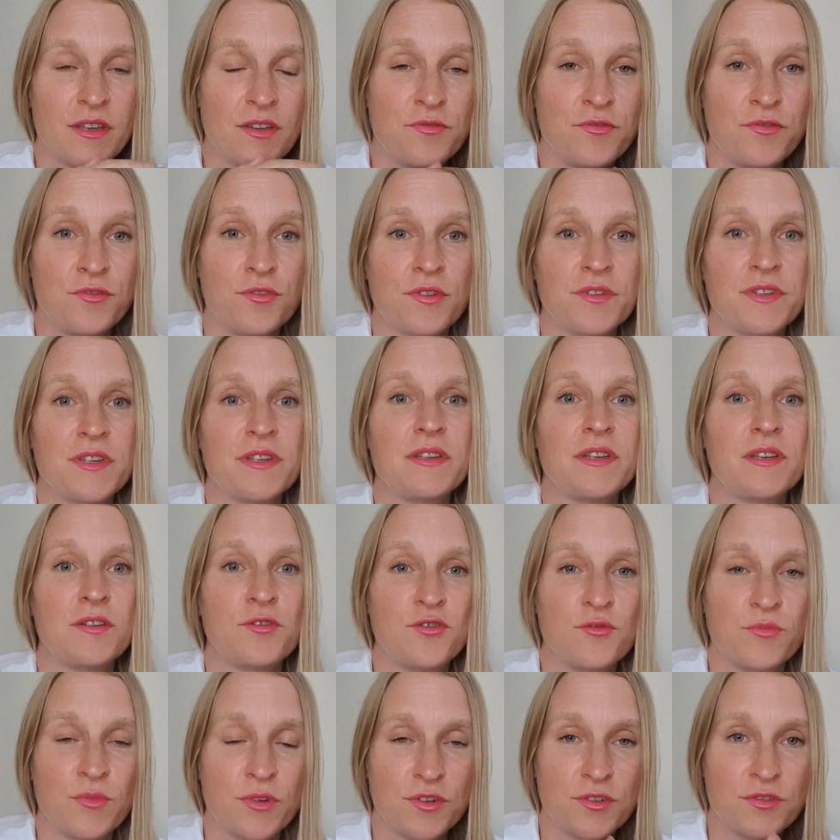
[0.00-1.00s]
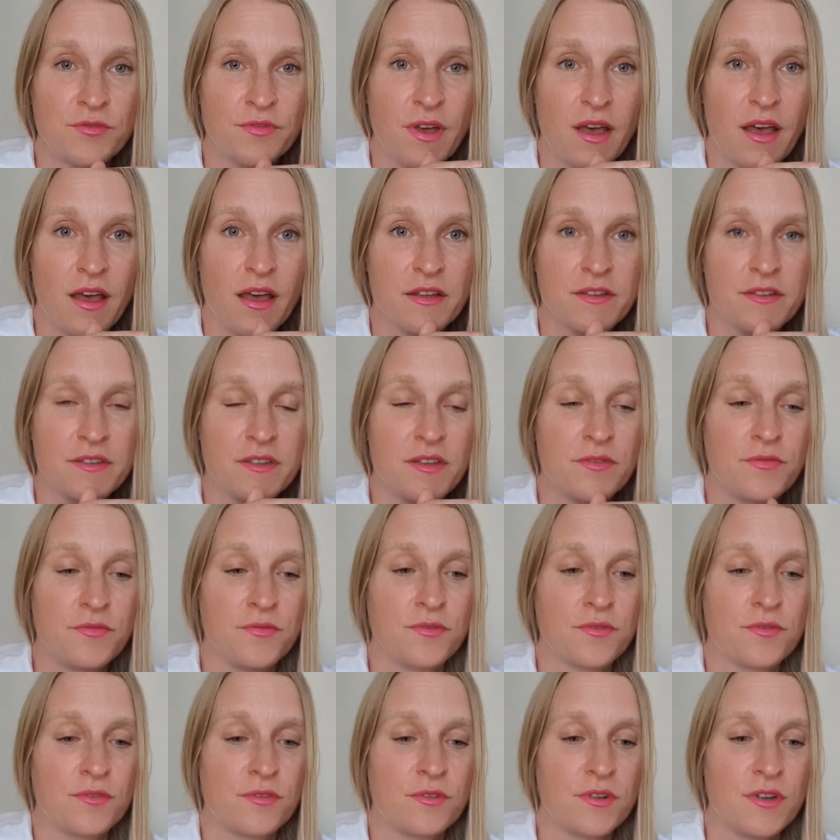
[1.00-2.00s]
if you're not eating too much fat,
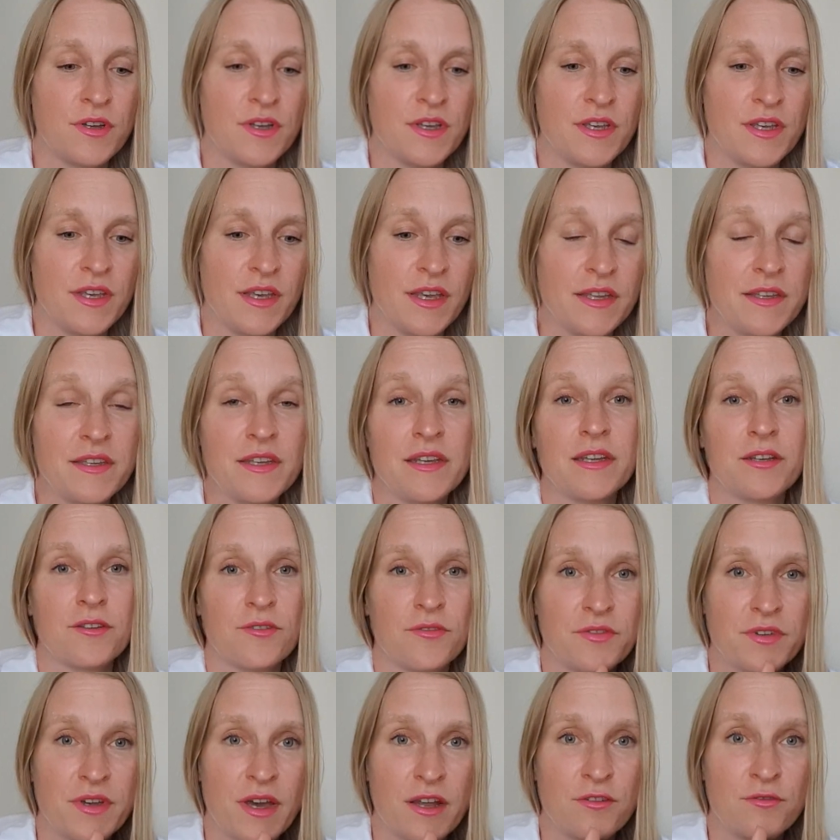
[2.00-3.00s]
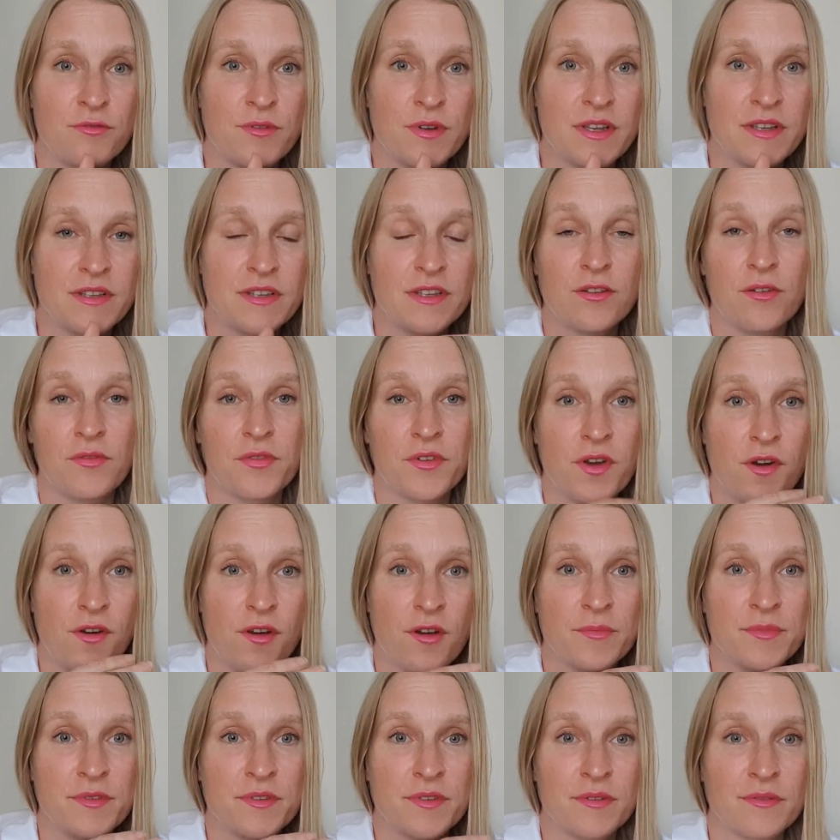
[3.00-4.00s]
if you're eating enough calories, enough
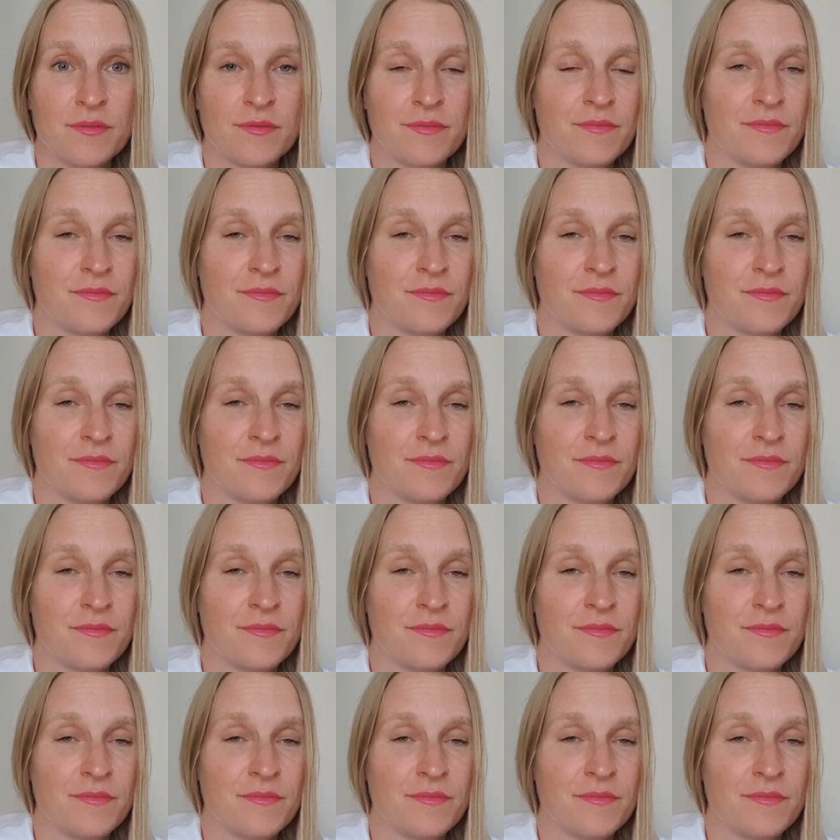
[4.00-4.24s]
carbs.